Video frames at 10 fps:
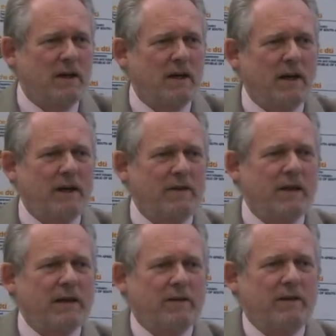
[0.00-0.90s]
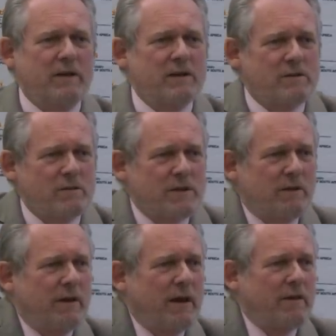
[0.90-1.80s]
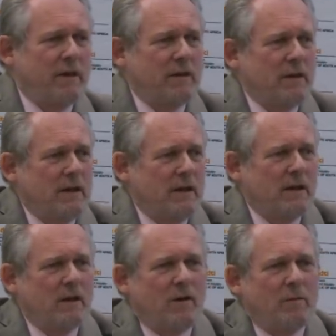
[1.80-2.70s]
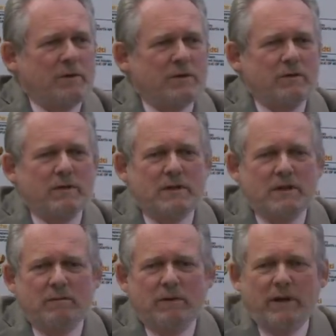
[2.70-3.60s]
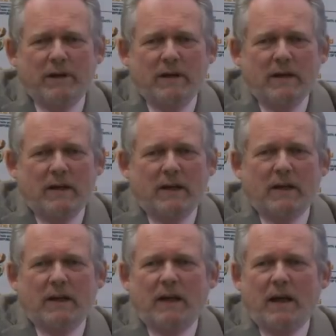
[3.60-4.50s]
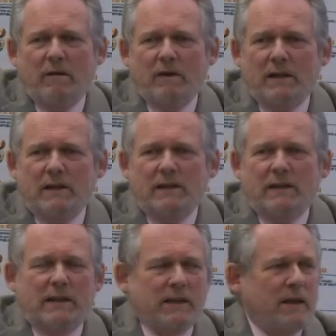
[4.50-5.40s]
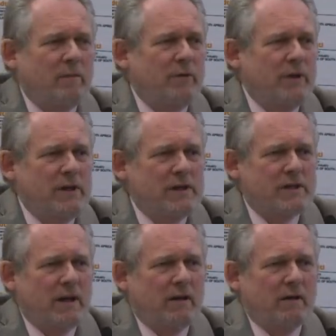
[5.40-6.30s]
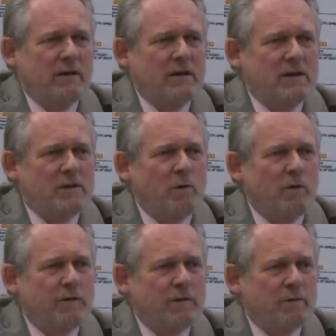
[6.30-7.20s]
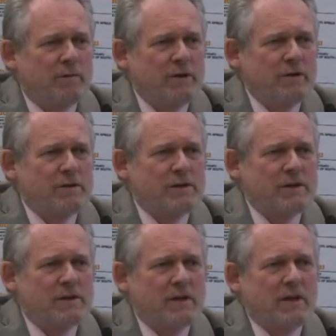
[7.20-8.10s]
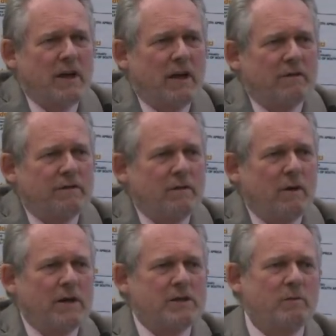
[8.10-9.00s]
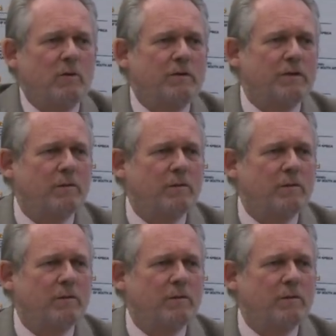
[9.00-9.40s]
and that I think is also another opportunity where our our companies, our small film producers, our, for our small